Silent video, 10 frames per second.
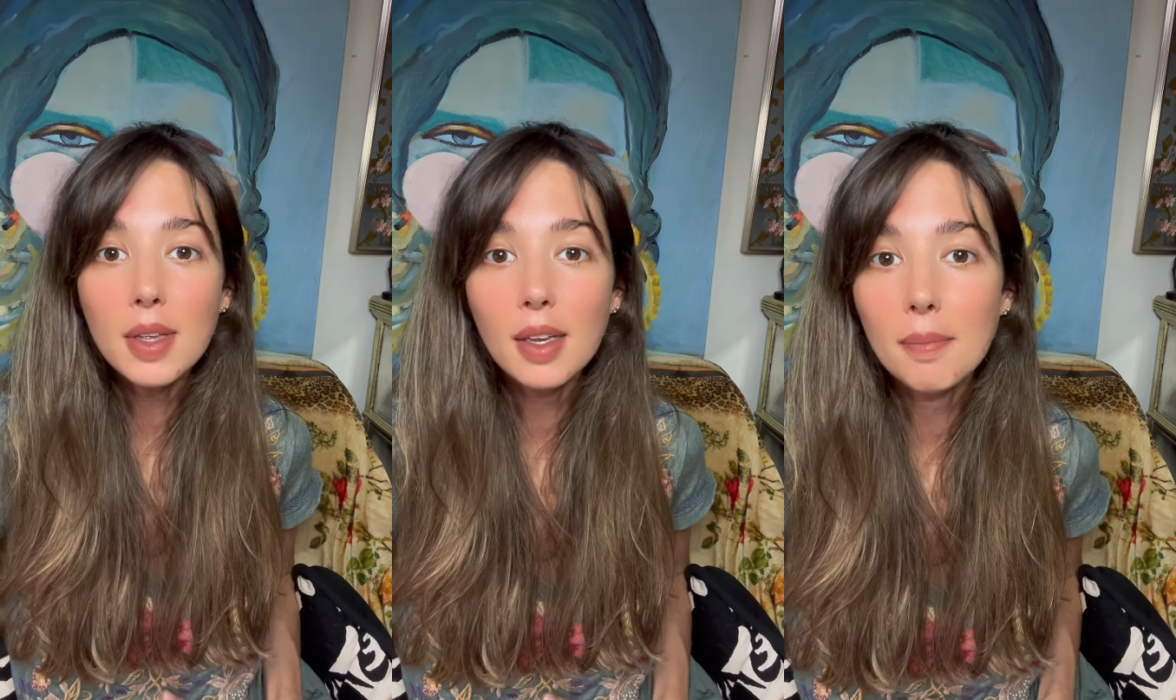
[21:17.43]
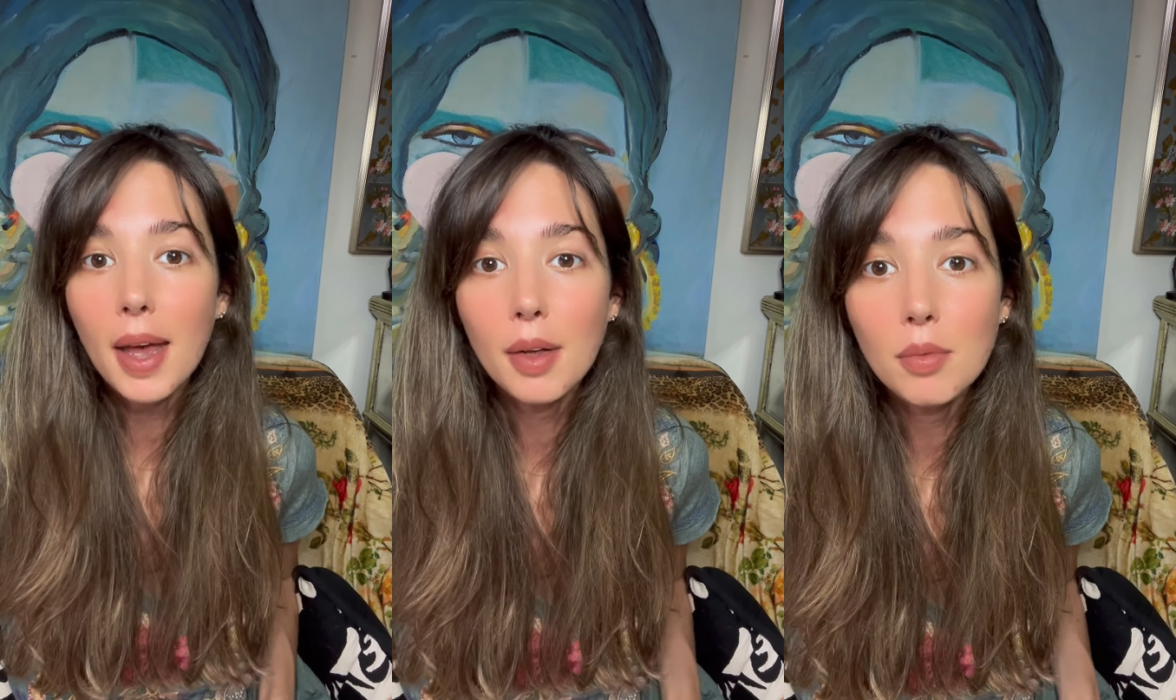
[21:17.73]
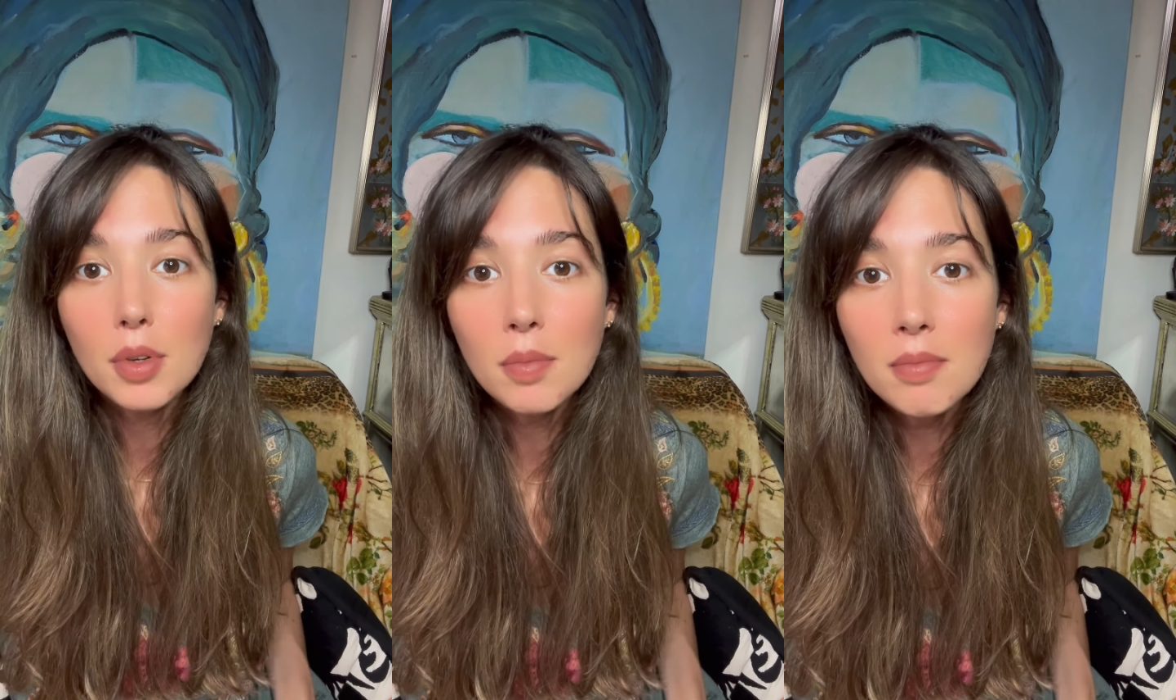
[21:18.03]
and my
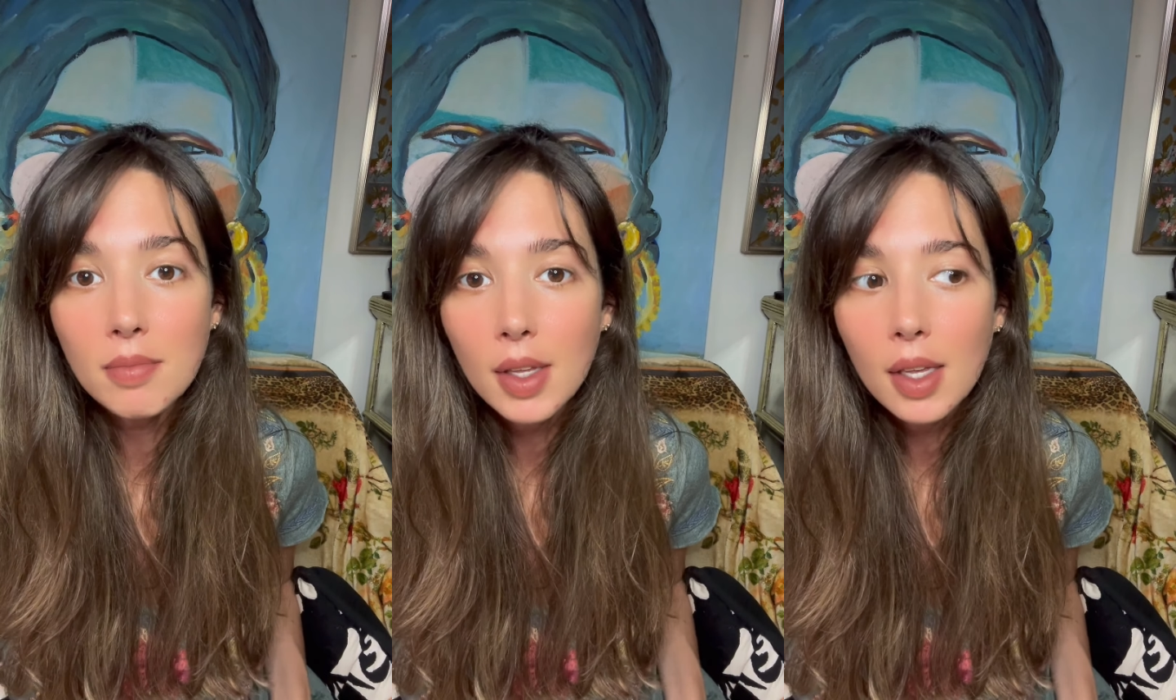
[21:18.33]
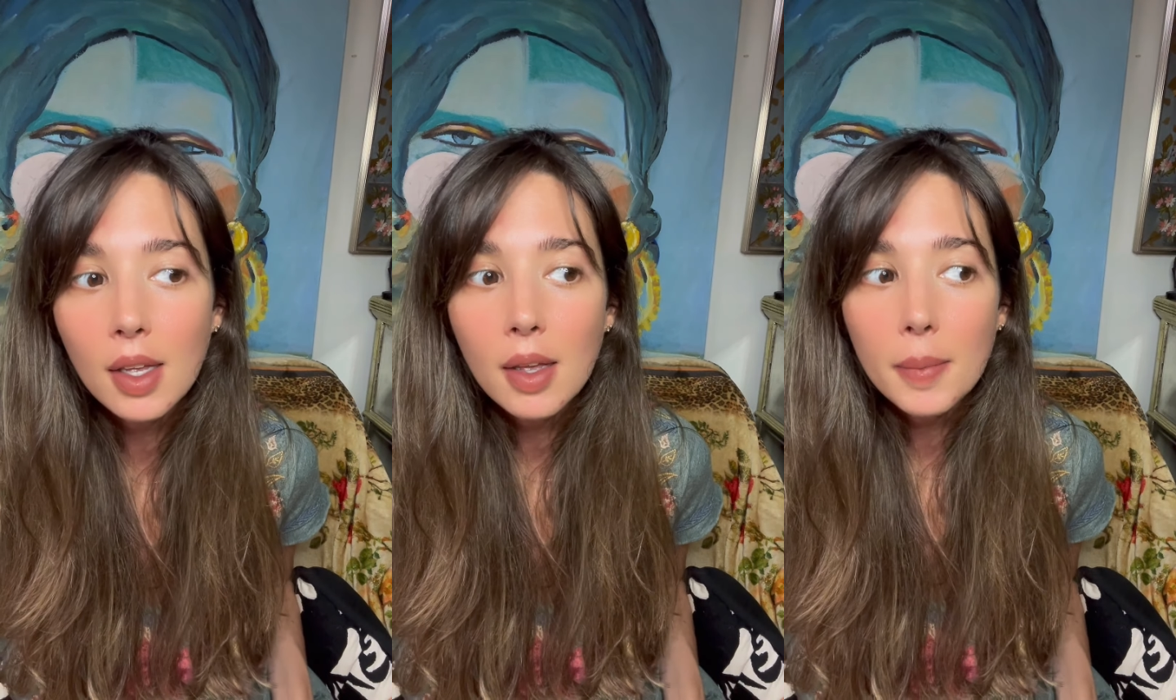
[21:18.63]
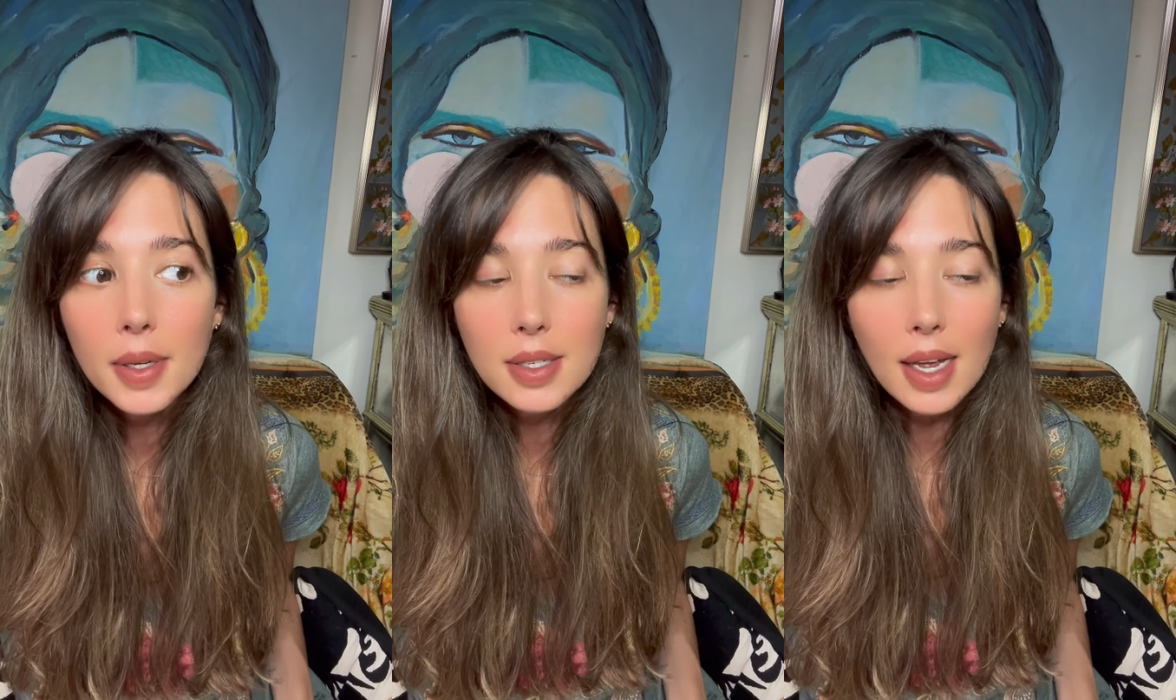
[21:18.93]
womb
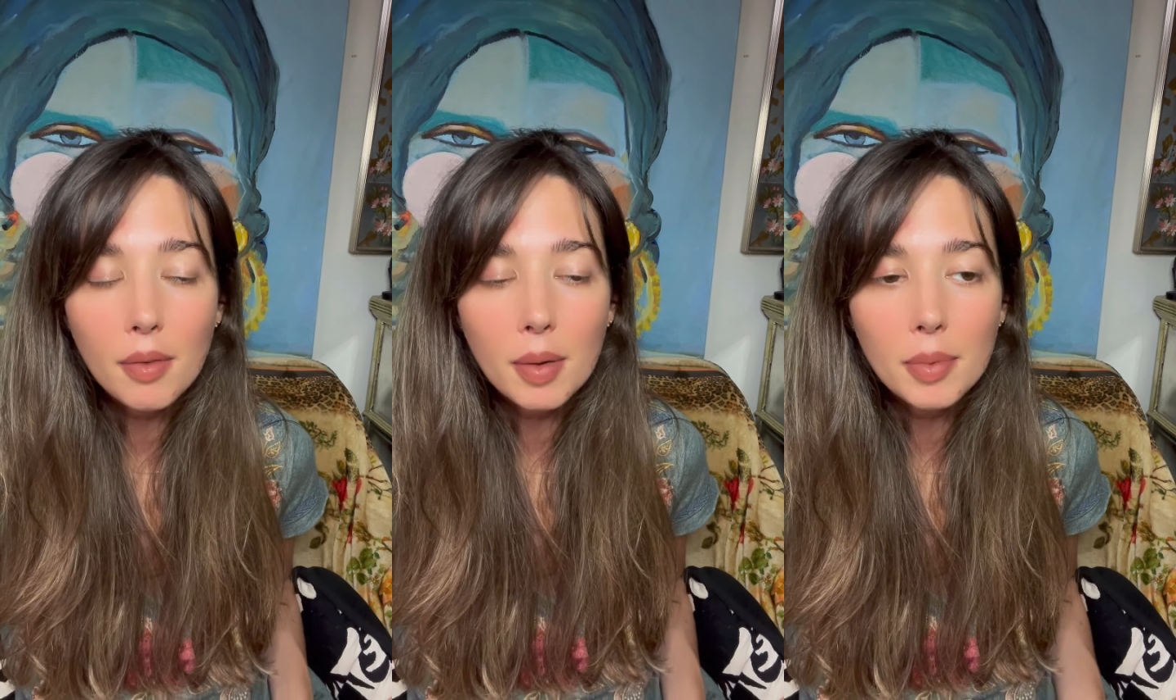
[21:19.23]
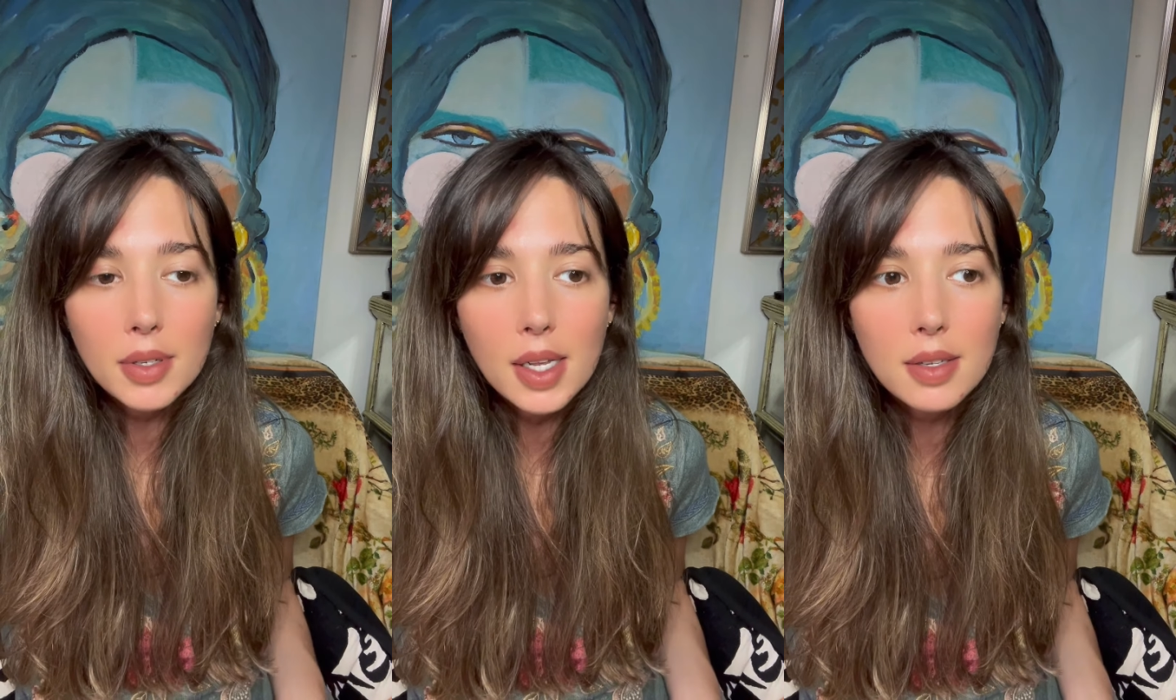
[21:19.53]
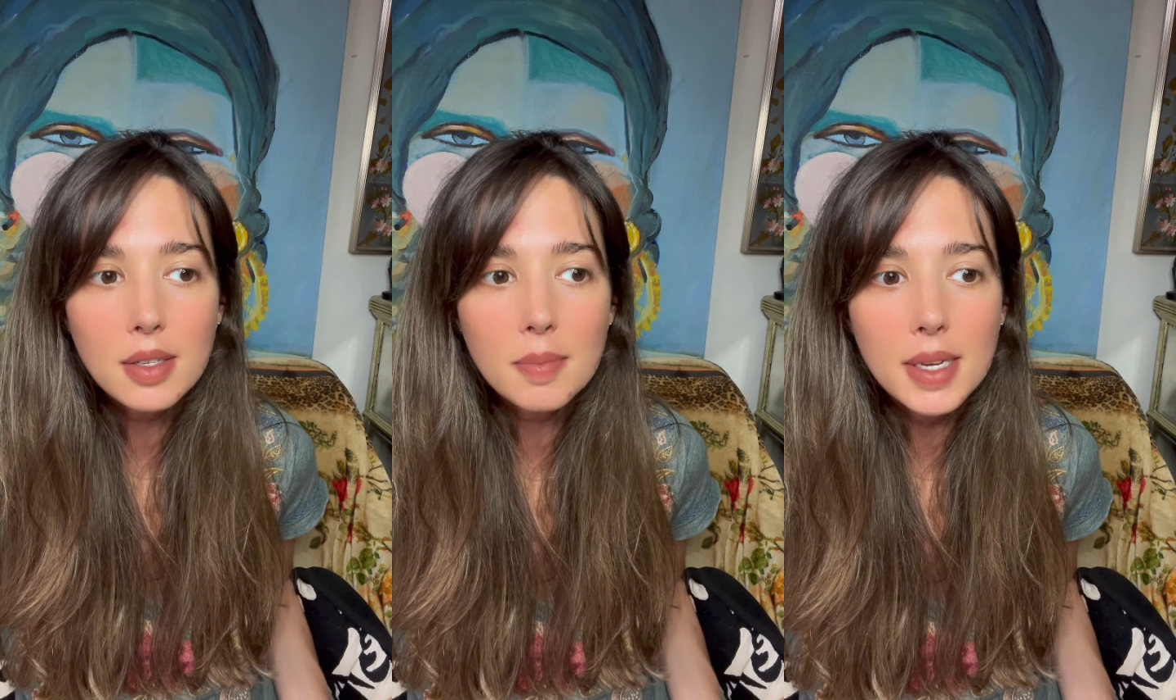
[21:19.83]
because that represents
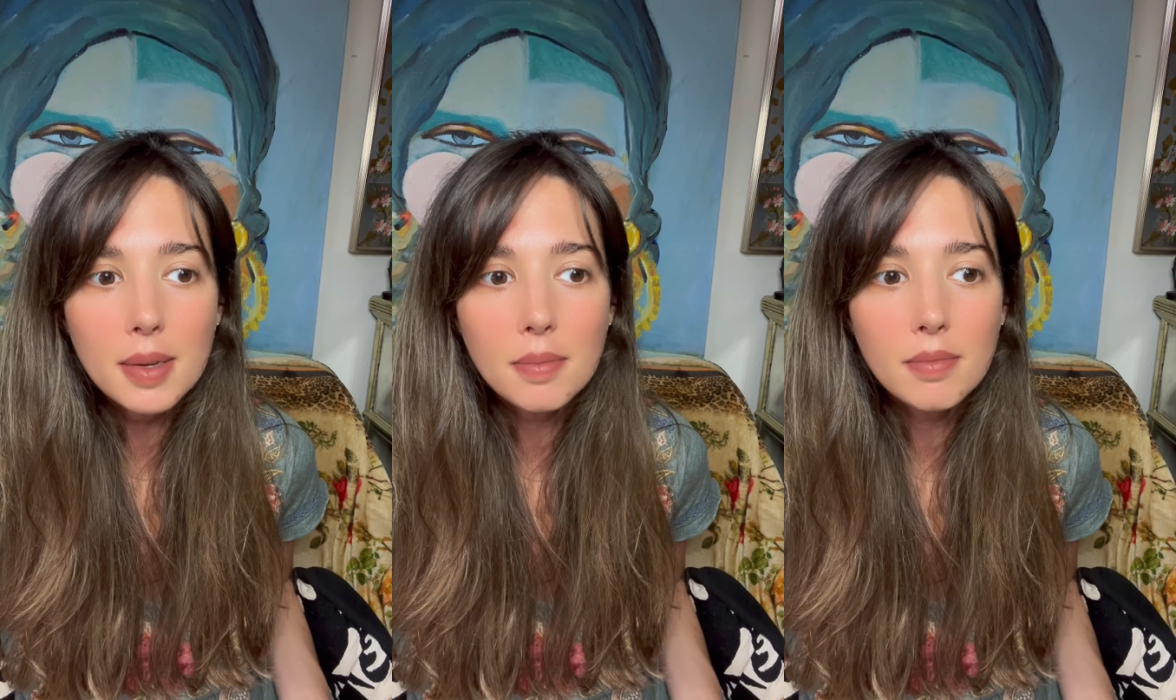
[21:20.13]
to me